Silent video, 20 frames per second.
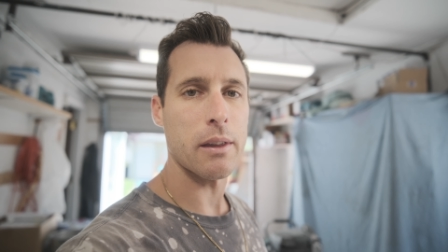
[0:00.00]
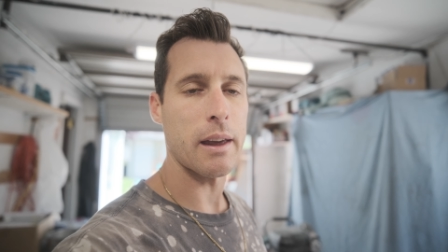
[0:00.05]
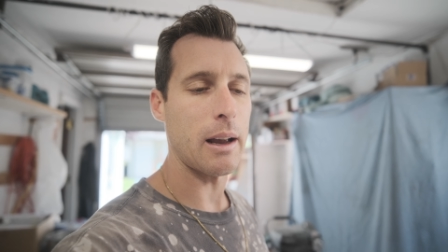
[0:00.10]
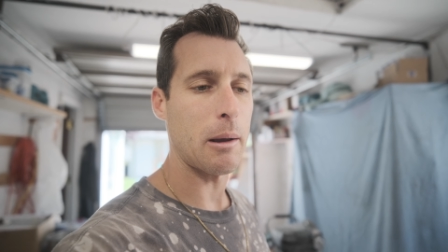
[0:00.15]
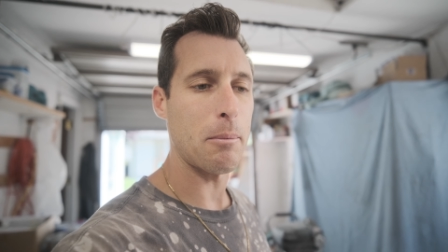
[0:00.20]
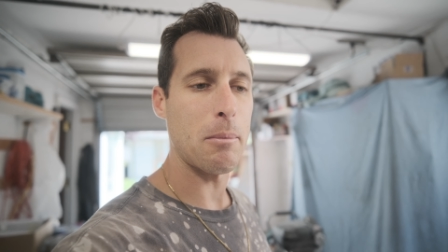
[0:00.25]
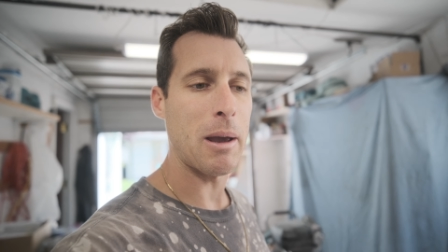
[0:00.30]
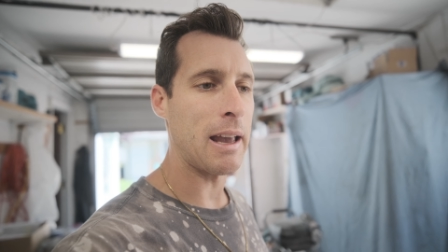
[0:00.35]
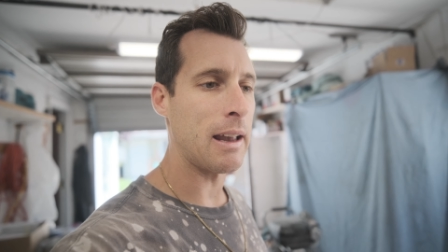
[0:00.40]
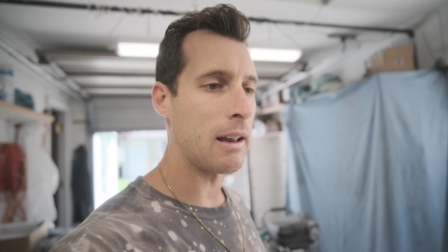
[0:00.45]

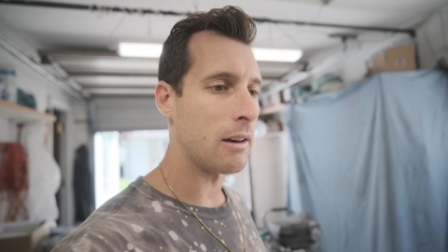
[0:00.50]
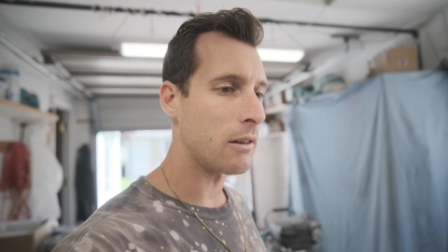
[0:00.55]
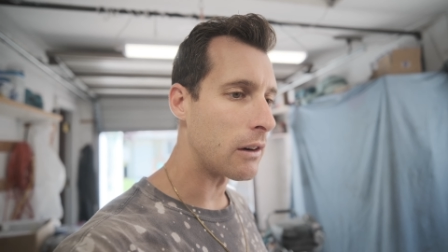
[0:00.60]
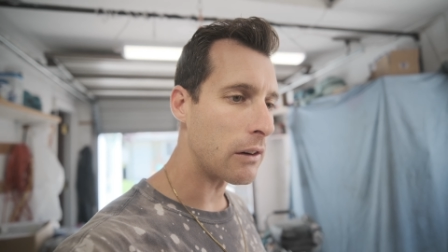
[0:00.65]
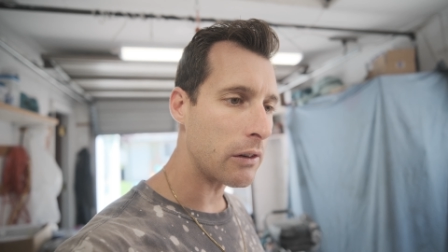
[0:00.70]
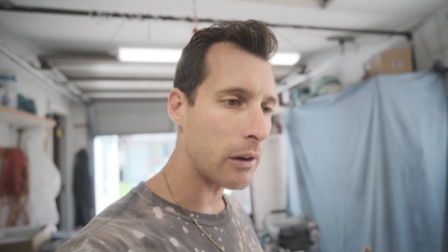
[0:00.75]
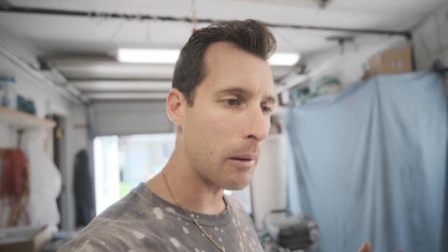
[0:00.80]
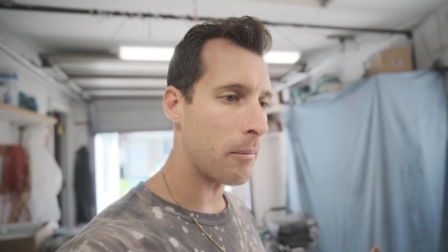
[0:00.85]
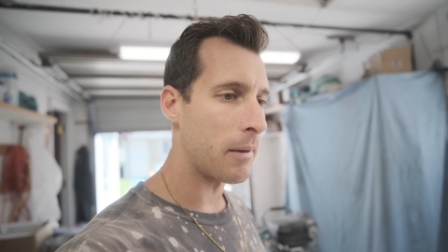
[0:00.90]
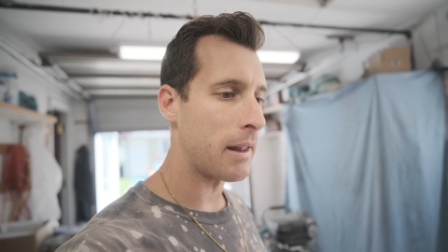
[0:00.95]
like paint or
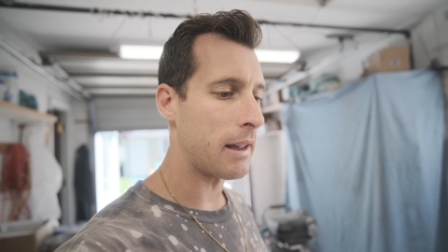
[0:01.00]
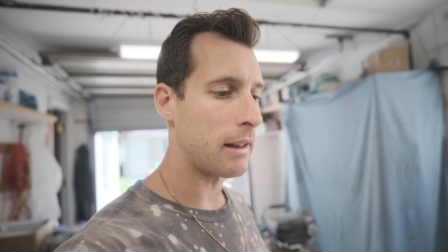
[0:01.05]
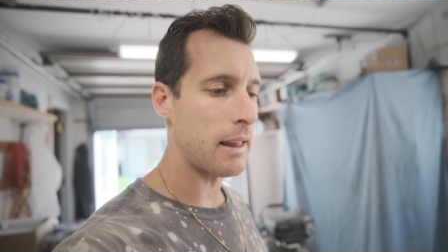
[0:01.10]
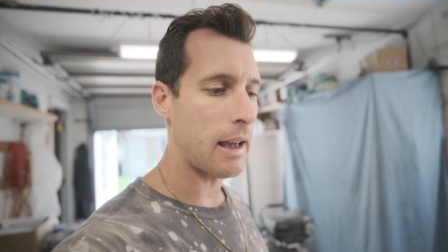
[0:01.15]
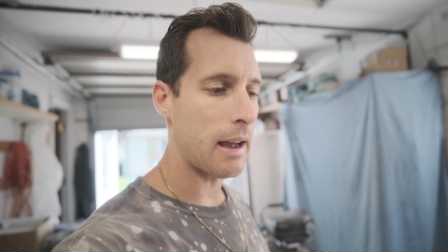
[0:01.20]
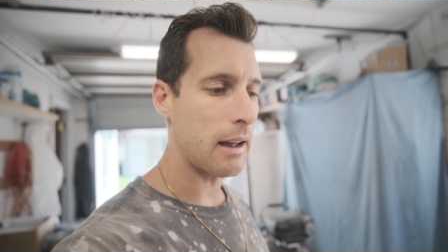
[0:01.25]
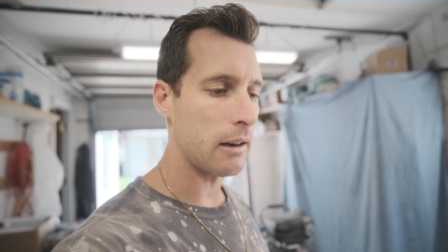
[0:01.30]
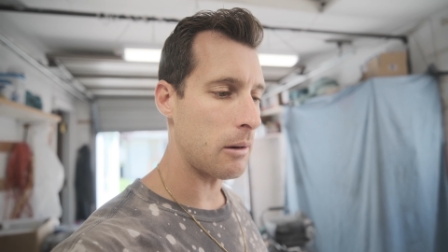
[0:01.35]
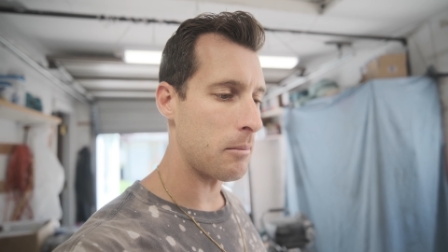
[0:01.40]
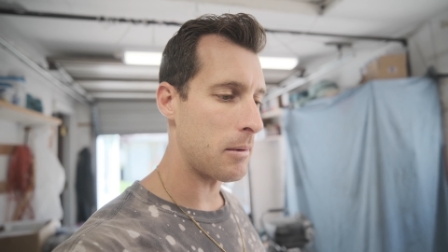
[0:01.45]
something like
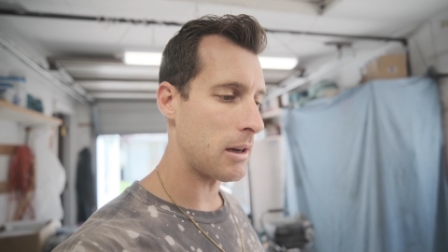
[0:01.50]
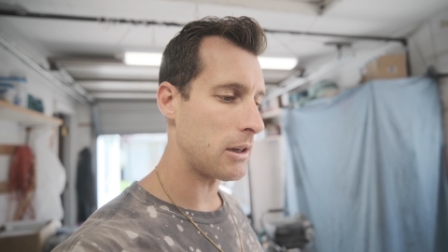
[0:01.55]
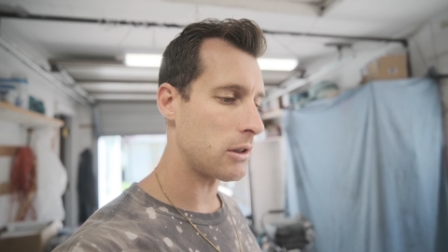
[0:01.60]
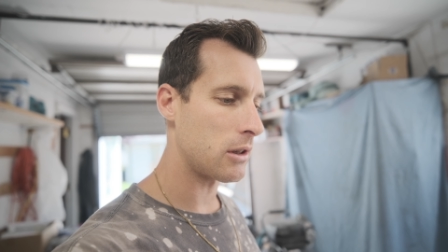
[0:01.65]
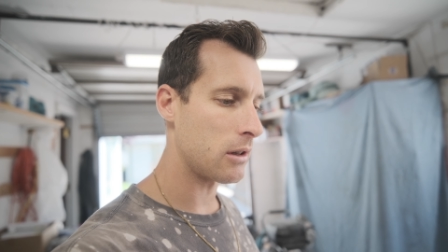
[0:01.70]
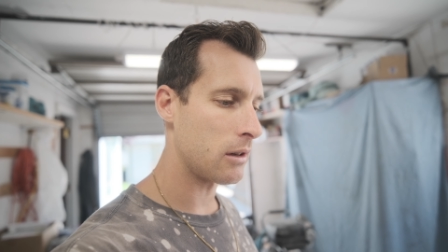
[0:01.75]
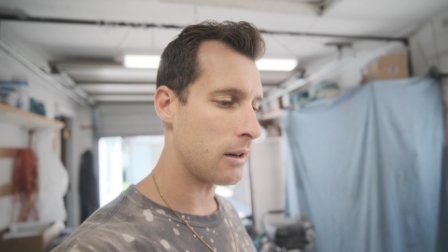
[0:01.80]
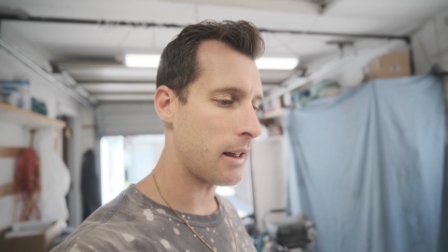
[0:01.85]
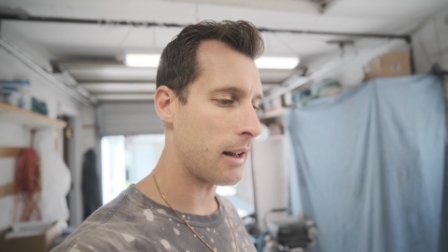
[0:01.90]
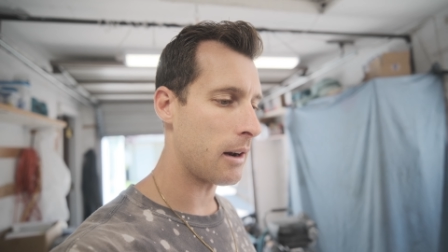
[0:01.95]
that to make
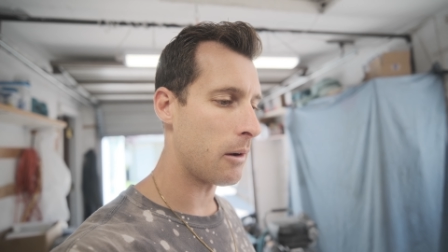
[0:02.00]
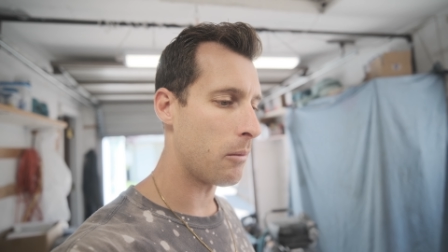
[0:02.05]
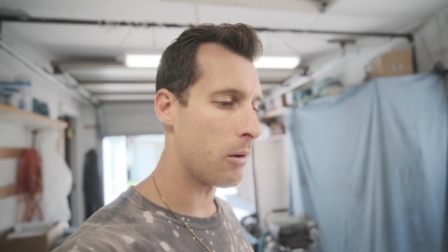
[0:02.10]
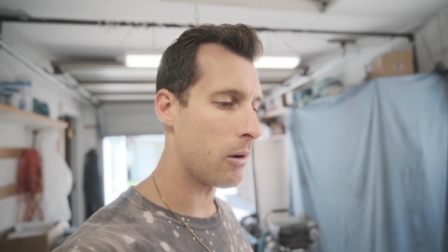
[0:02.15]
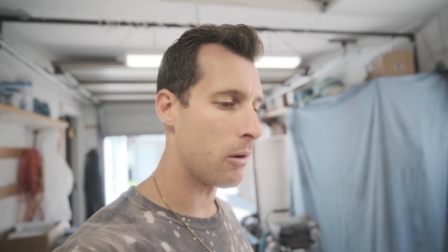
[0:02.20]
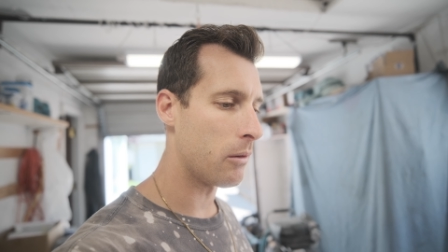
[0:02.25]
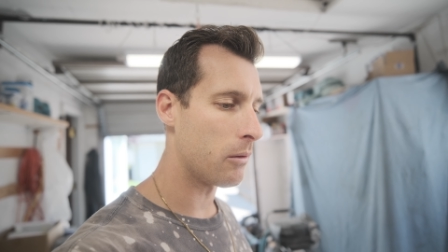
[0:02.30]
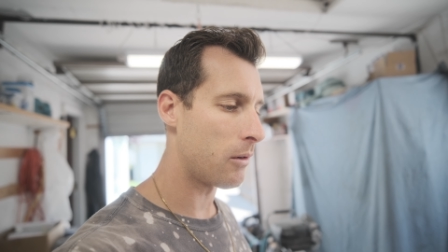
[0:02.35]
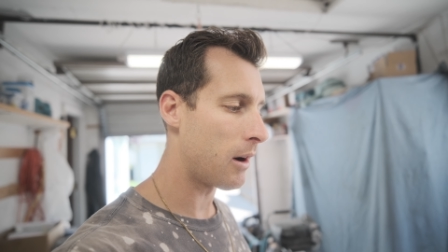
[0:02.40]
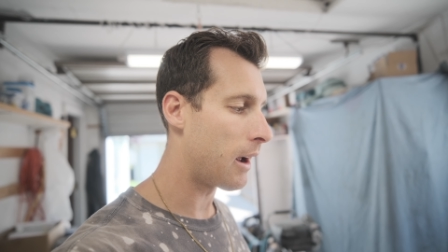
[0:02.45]
sure that it
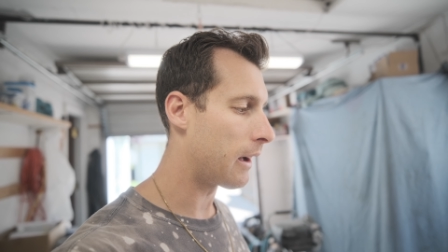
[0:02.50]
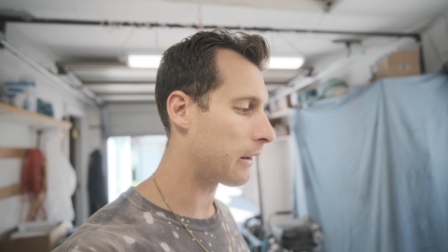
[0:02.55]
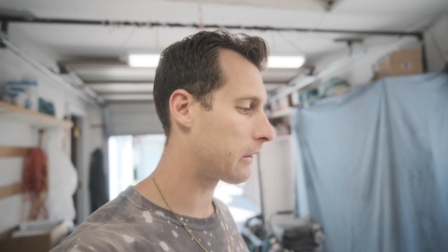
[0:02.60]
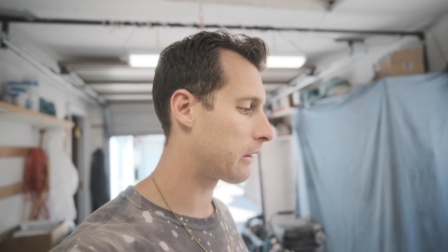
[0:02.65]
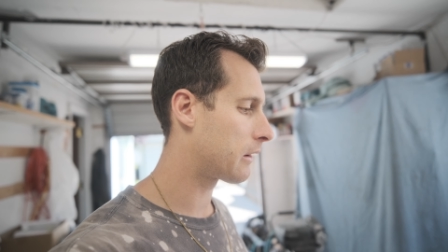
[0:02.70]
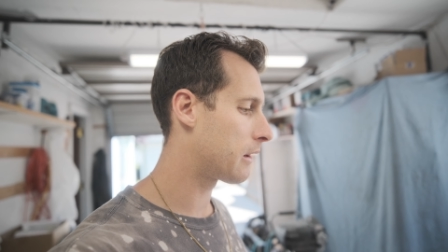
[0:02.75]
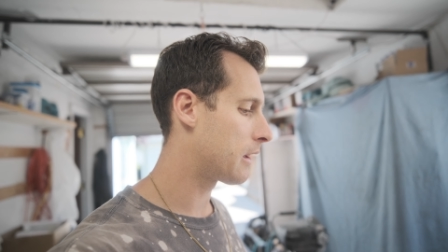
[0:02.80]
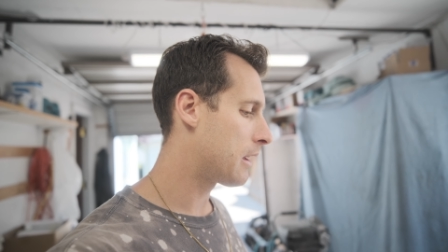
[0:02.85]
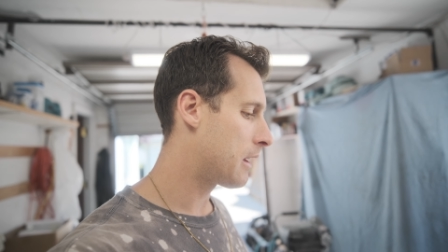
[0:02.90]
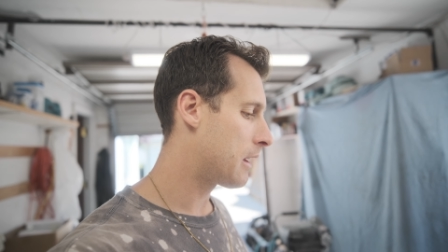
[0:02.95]
won't rust.